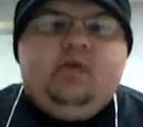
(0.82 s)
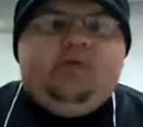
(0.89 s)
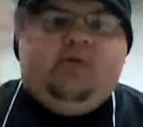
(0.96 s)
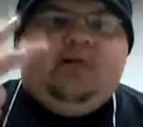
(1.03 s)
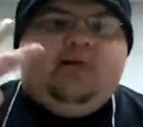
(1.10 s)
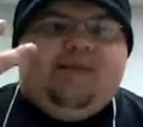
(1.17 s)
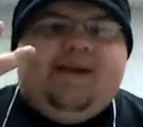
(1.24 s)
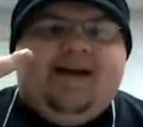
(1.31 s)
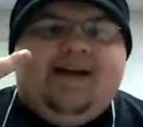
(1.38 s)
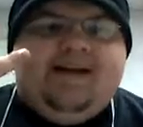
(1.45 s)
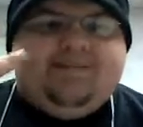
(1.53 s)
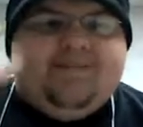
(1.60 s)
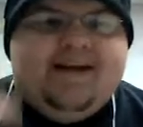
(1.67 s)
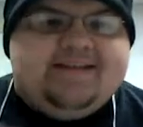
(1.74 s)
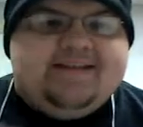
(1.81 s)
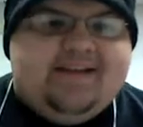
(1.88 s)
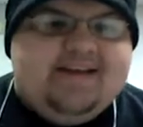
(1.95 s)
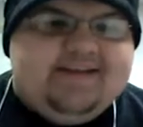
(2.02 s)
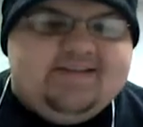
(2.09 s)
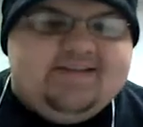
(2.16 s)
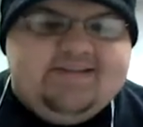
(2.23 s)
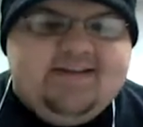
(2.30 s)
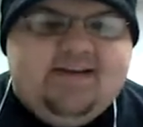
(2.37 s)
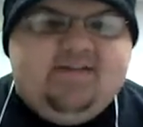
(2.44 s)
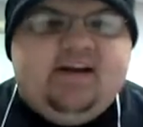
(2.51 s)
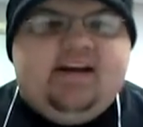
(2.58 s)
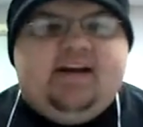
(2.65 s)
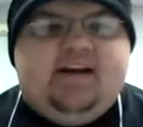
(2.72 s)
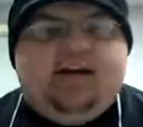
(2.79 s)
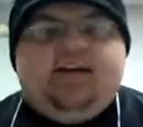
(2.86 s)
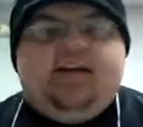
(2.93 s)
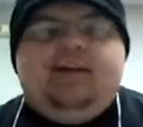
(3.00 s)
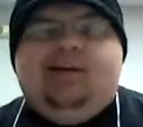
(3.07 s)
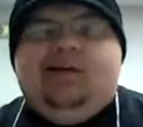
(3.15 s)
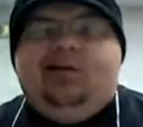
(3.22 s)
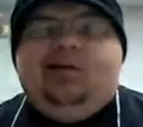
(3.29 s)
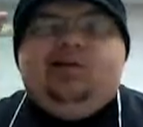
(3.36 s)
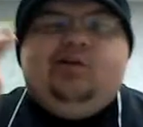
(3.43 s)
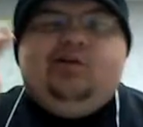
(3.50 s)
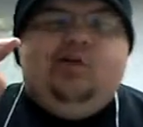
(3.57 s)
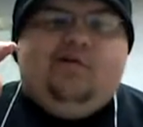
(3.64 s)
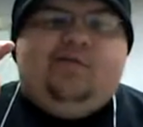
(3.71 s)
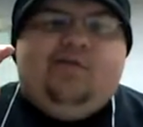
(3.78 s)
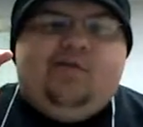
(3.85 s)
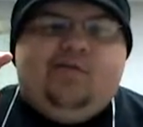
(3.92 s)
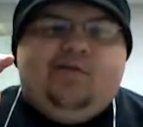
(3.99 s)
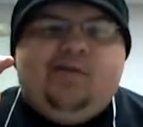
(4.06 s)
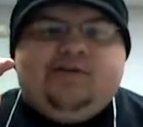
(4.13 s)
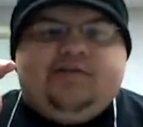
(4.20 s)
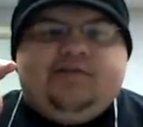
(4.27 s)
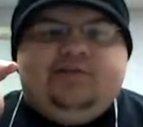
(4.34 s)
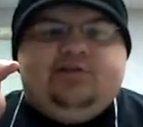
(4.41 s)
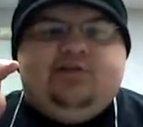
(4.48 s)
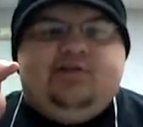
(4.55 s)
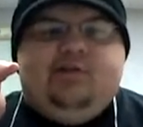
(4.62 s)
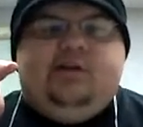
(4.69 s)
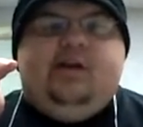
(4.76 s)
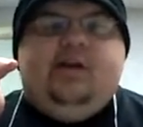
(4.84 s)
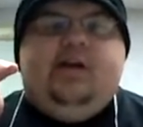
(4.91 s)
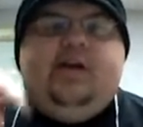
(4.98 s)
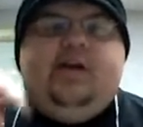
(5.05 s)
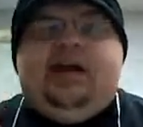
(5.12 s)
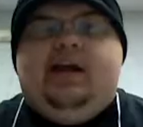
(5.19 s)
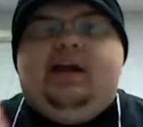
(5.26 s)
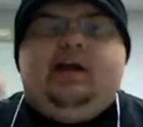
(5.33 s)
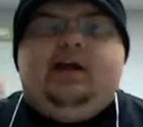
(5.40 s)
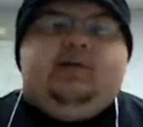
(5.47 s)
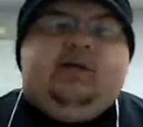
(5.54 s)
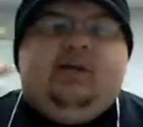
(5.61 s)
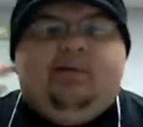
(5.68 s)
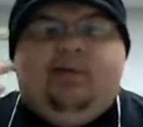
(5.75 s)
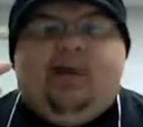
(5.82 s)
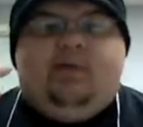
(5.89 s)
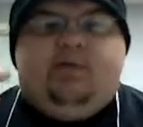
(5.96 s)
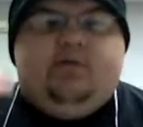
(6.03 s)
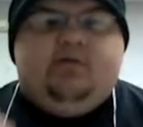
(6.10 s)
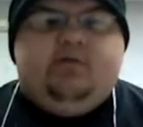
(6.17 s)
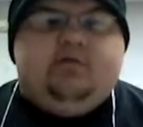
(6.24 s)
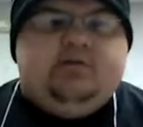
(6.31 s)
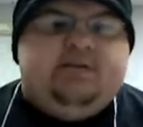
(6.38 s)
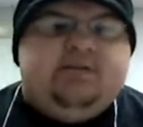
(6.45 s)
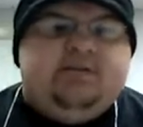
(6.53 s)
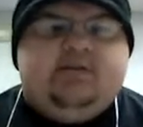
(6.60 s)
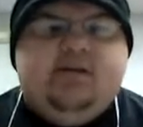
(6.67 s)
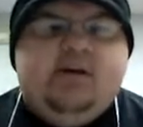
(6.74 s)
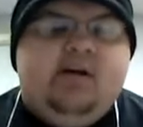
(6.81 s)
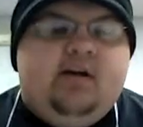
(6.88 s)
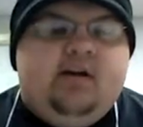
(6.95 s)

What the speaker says: What up, guys? Mad Scientist 7890, your favorite wrestling shooter and hip-hop enthusiast.